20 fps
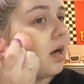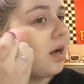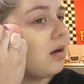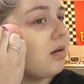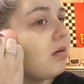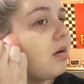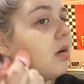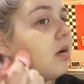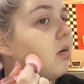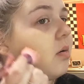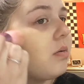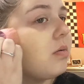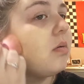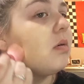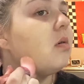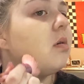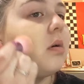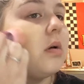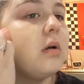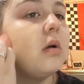I don't know
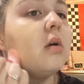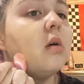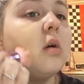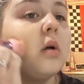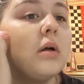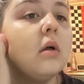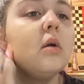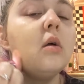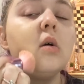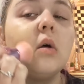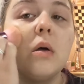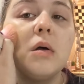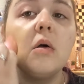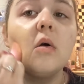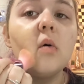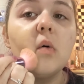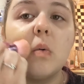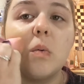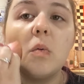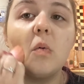
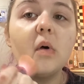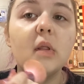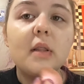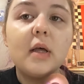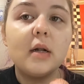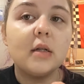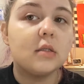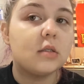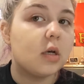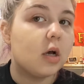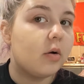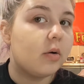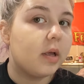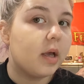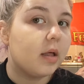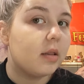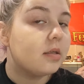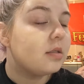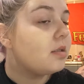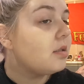what that is. Oh
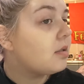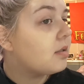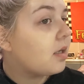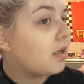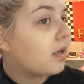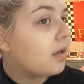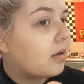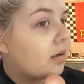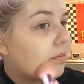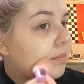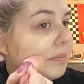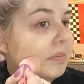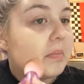yeah, this is like